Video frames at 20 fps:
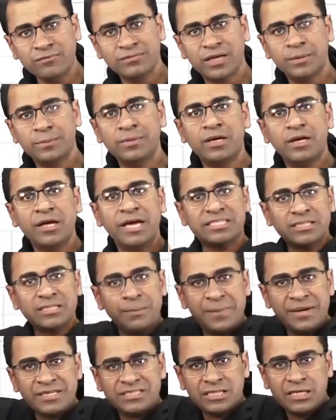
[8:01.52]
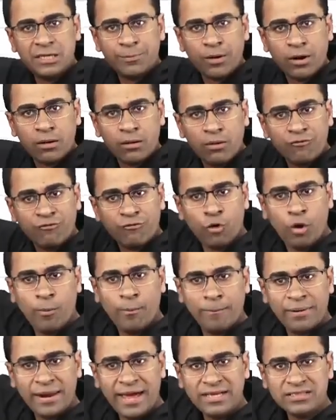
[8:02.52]
of them is a basically problem of
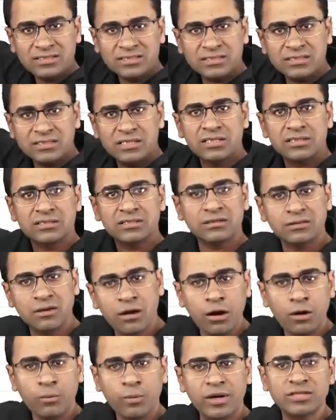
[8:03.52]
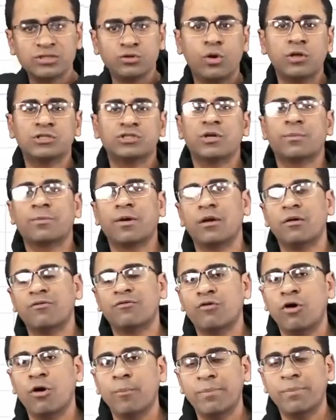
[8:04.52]
compliance the third one is also a problem
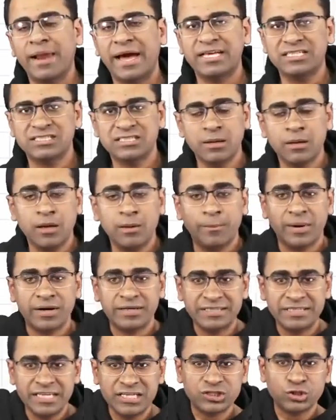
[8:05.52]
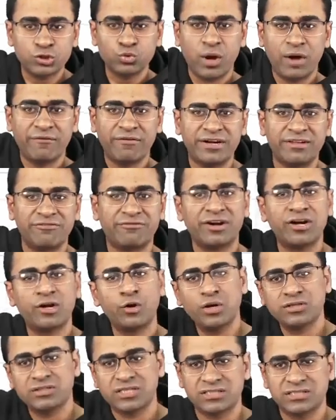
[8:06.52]
of compliance, but these two have a different
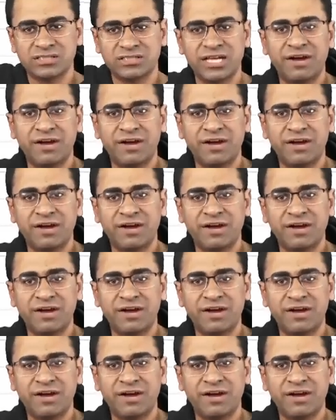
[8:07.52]
causes.